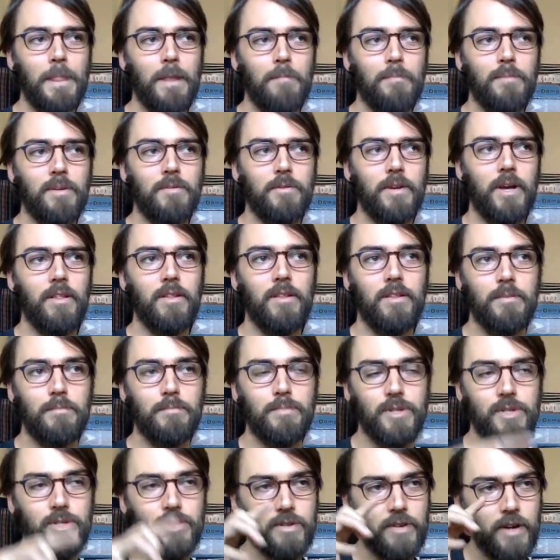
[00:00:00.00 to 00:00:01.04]
but rather than
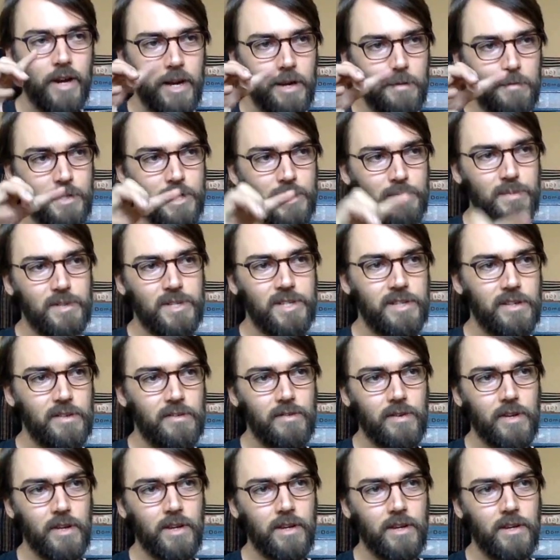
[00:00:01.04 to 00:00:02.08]
prescribe a
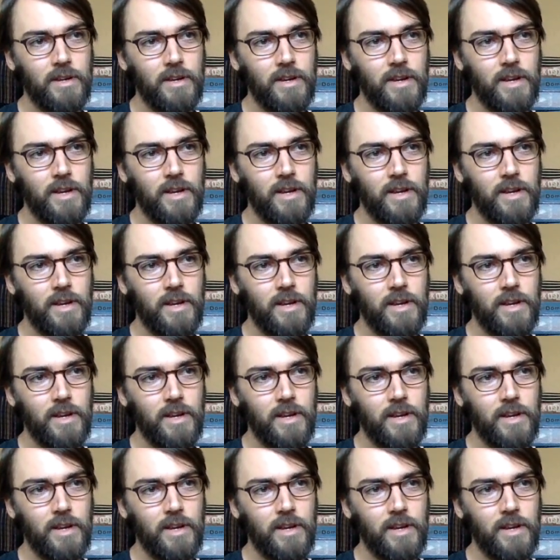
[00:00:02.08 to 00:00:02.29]
specific